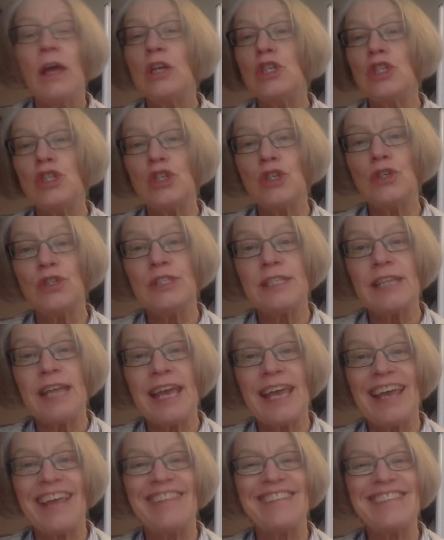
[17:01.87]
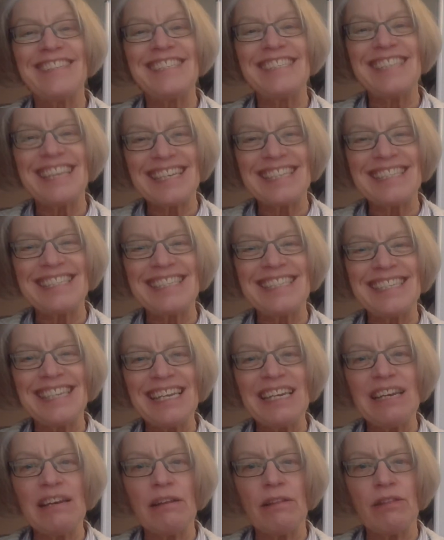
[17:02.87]
Tuesday the
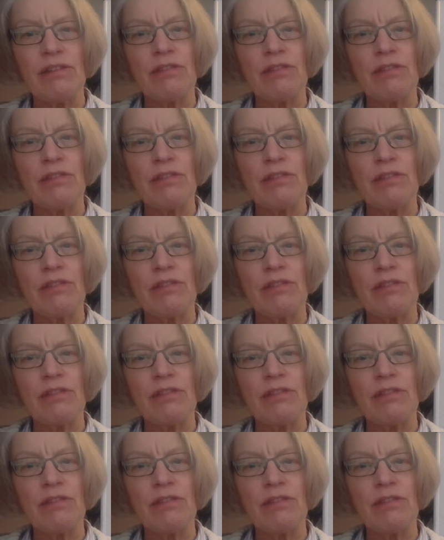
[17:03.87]
16th